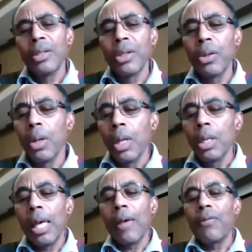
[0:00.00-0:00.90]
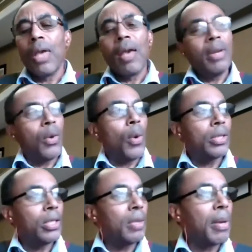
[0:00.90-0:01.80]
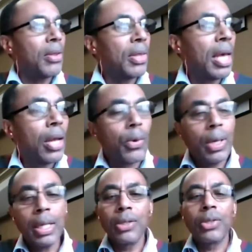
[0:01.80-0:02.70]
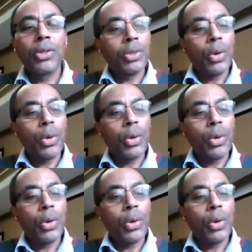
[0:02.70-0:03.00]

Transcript: So, yeah, if you have any questions about that or any concerns,